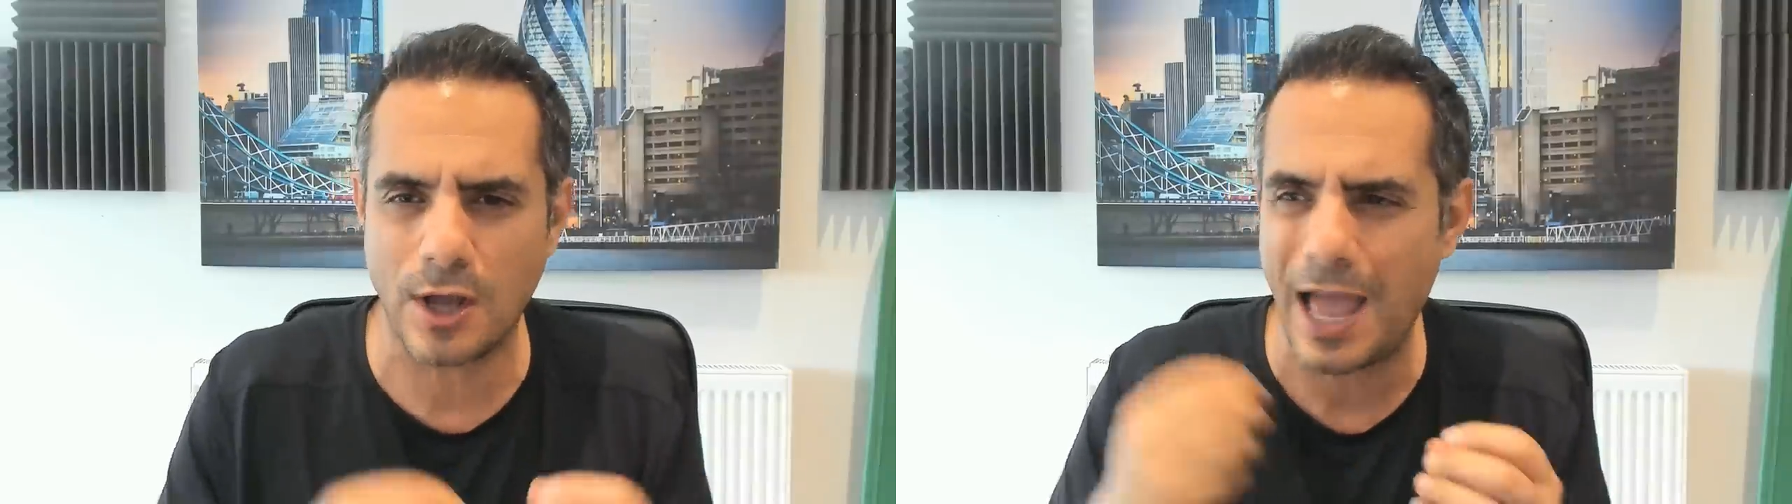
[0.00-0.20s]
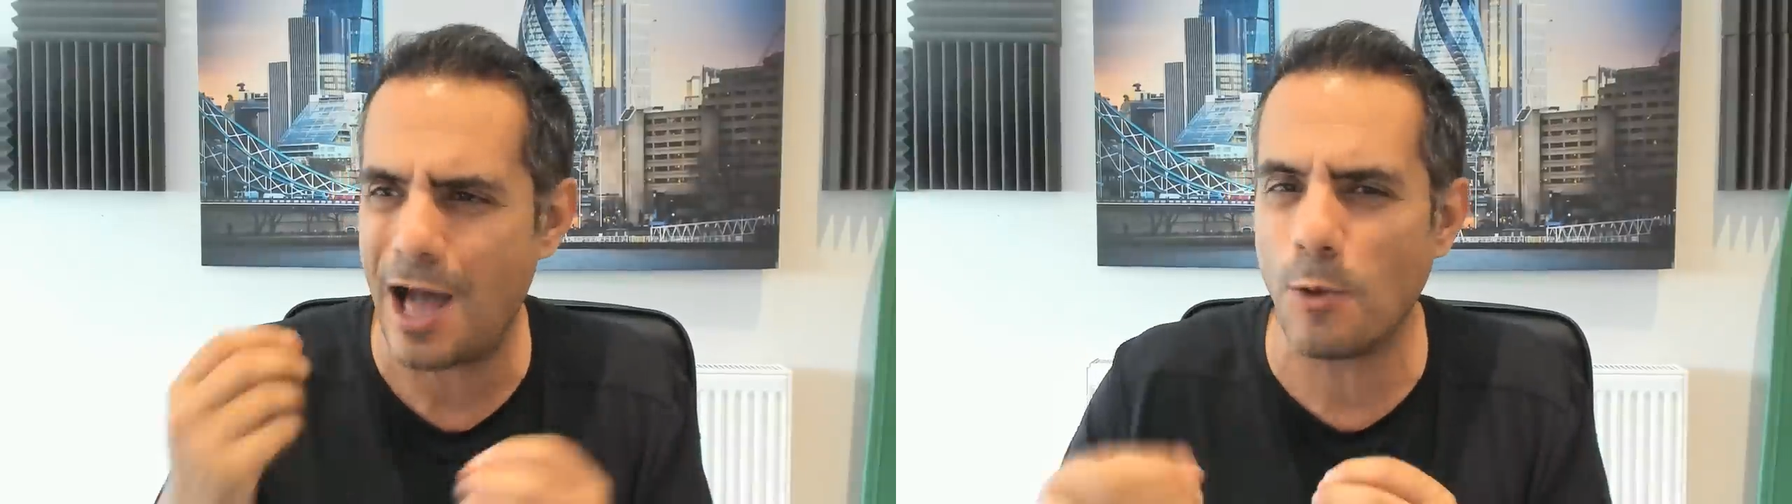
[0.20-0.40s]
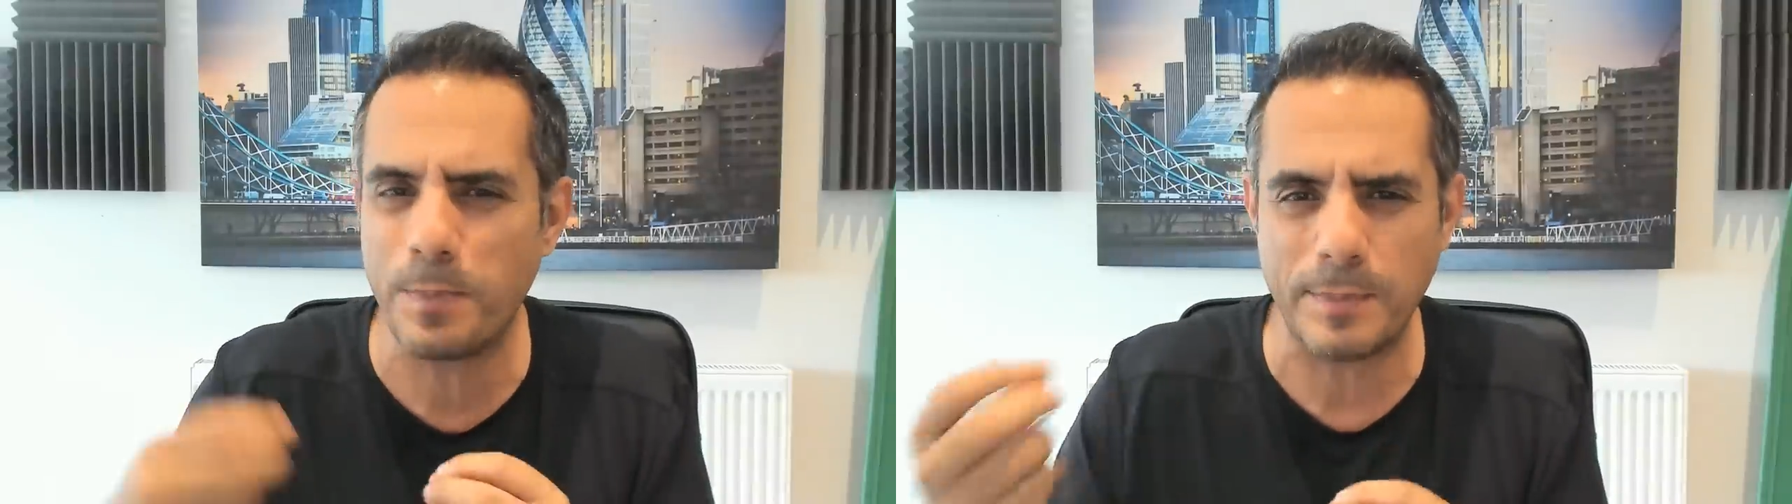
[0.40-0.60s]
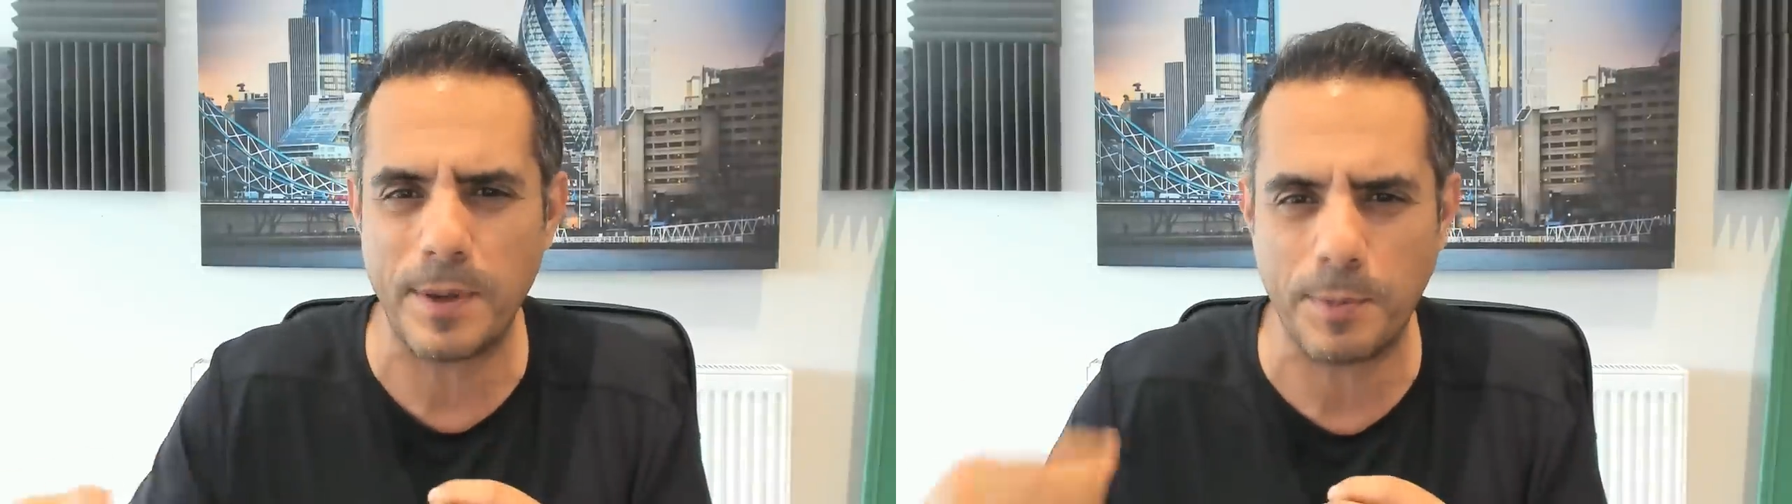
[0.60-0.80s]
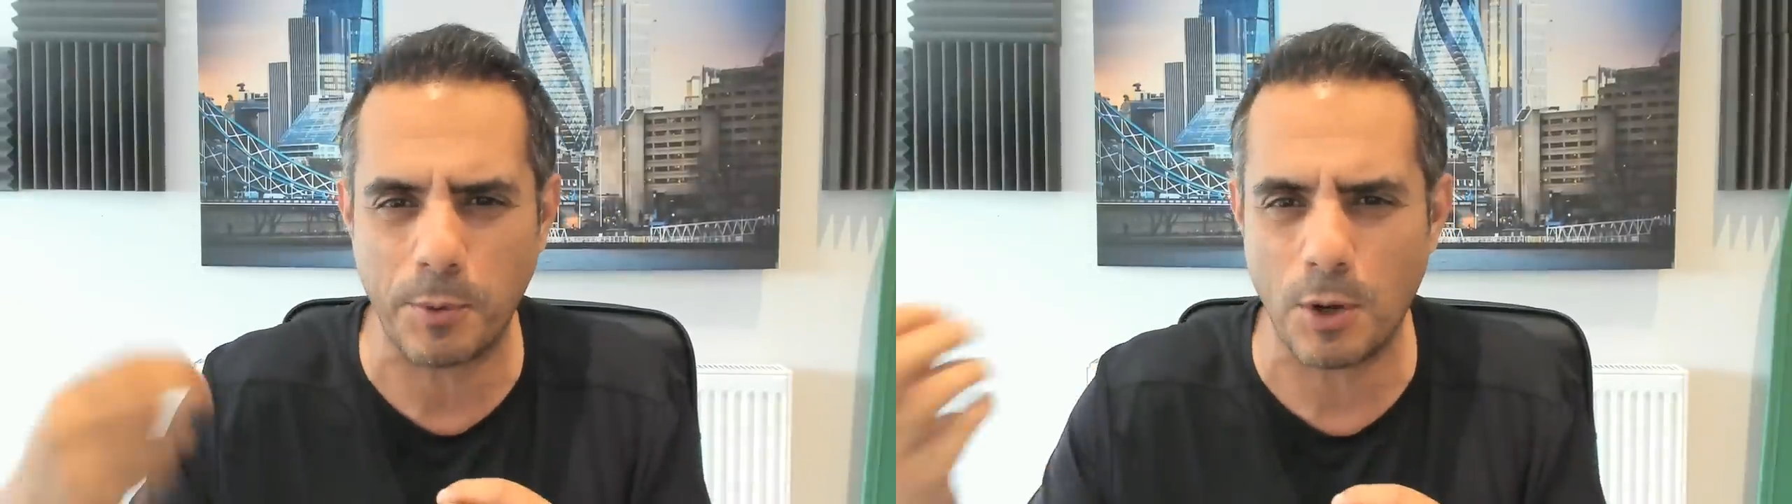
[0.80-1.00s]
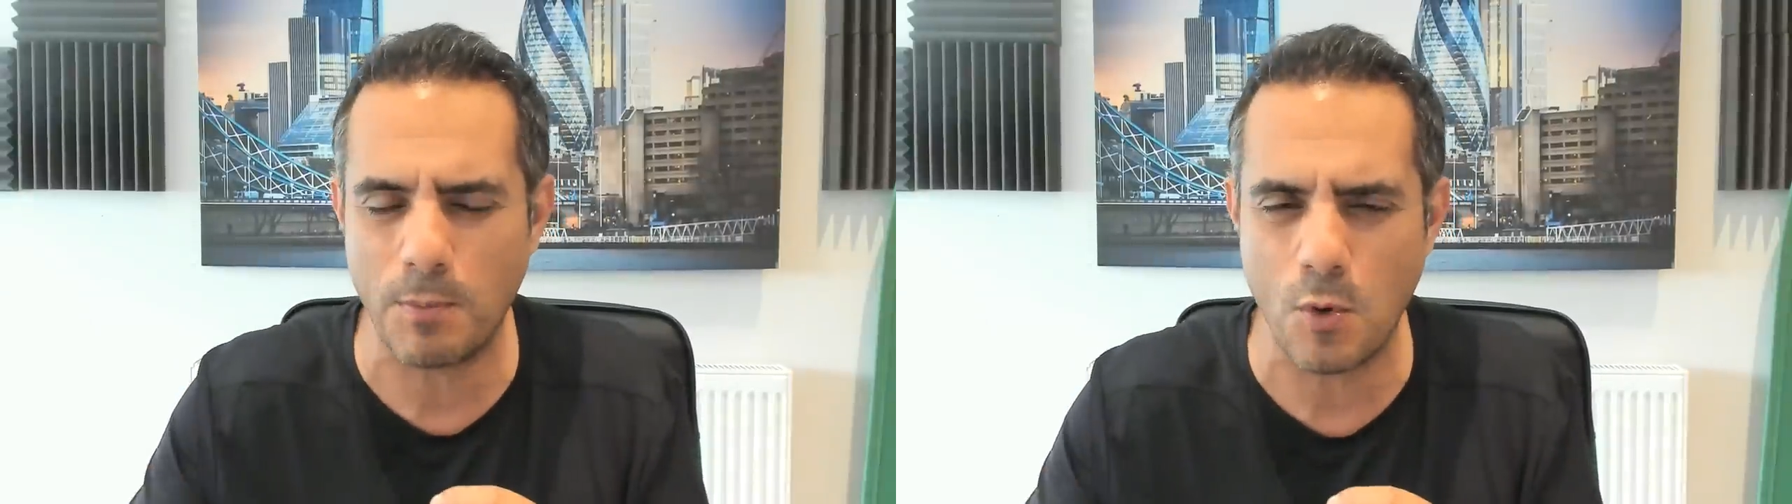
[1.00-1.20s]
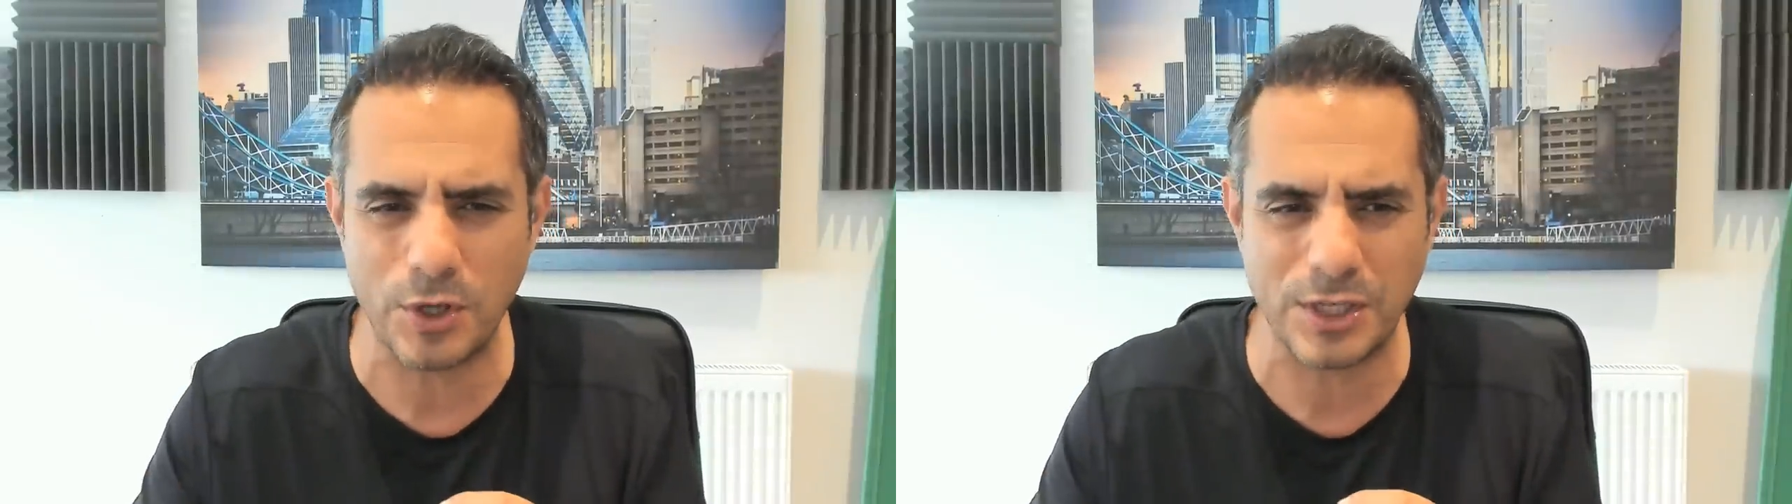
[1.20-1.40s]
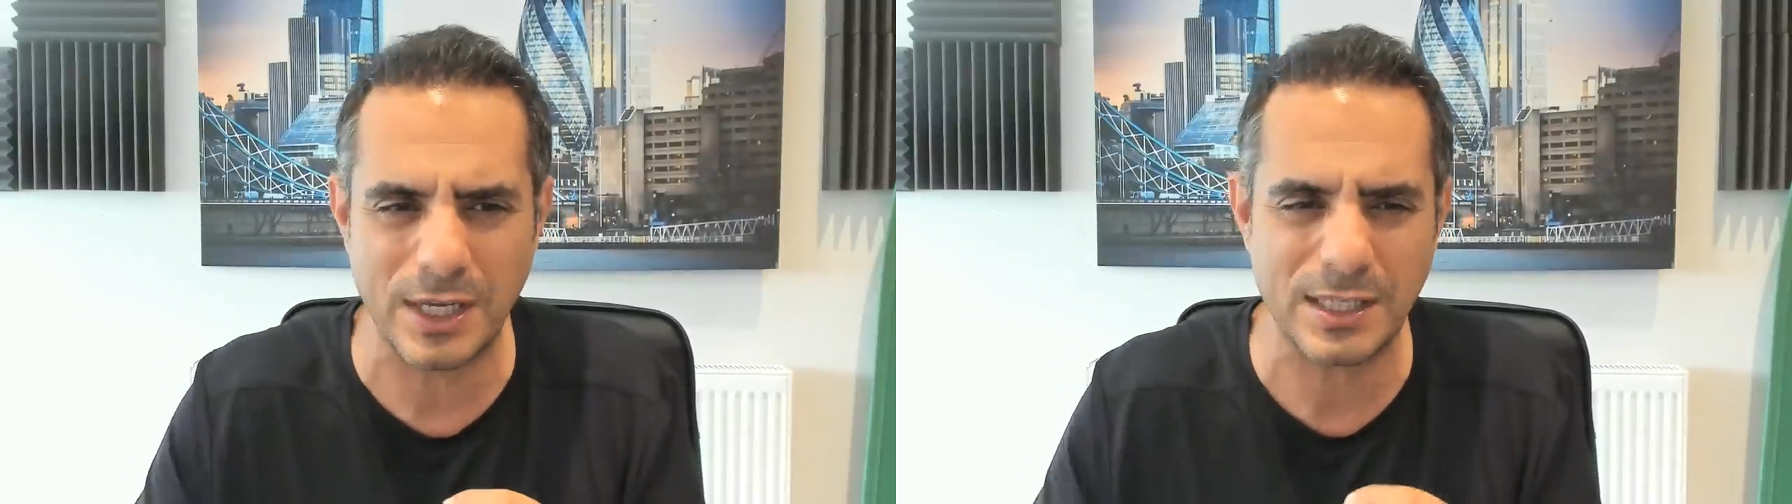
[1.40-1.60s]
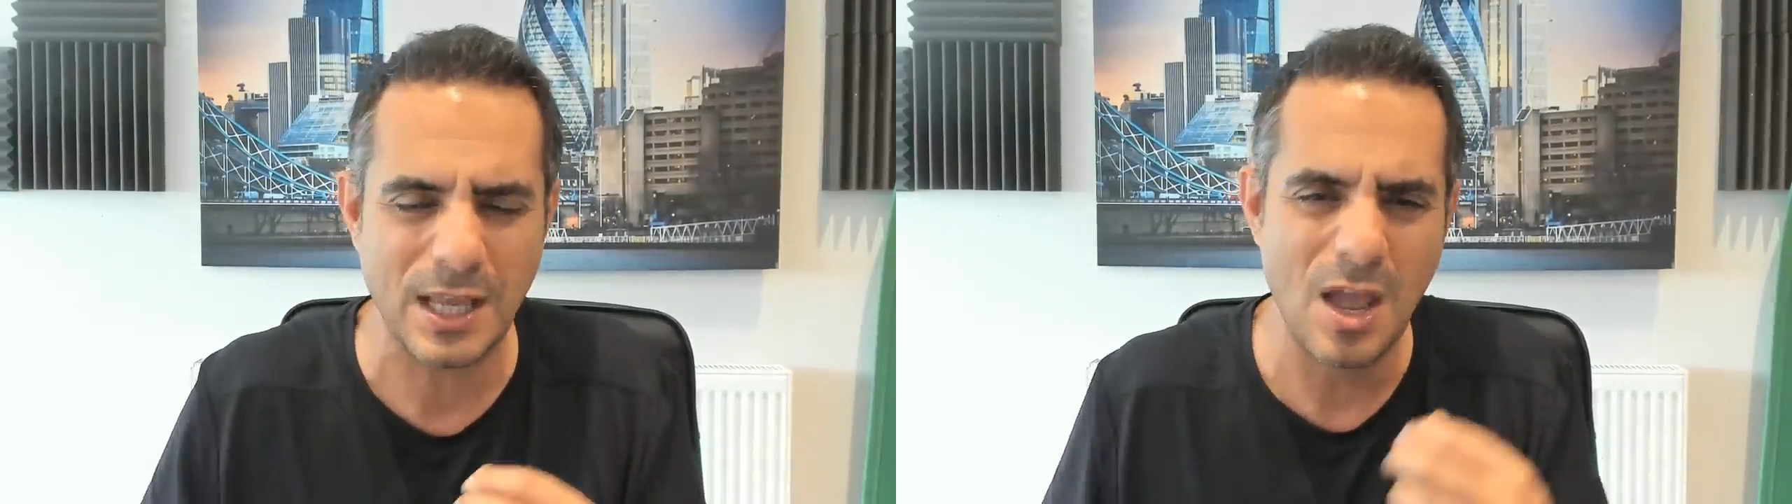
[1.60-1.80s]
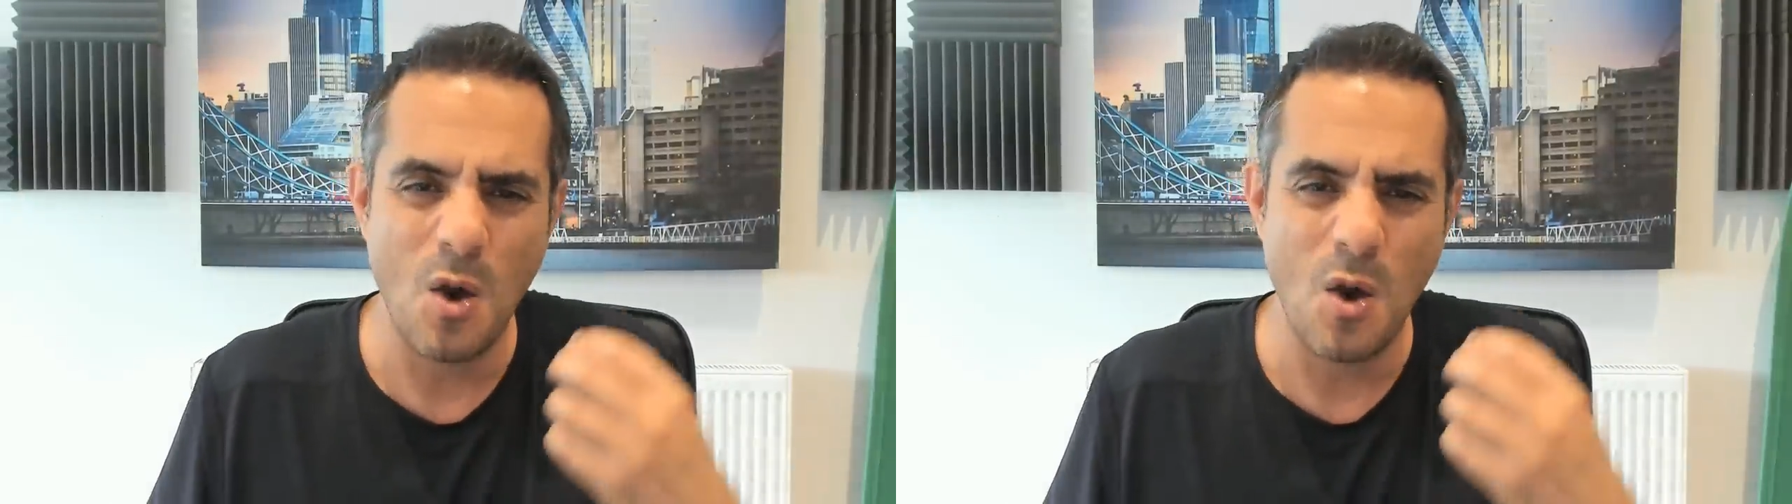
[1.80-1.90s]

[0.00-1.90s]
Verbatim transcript: helping people on mortgages.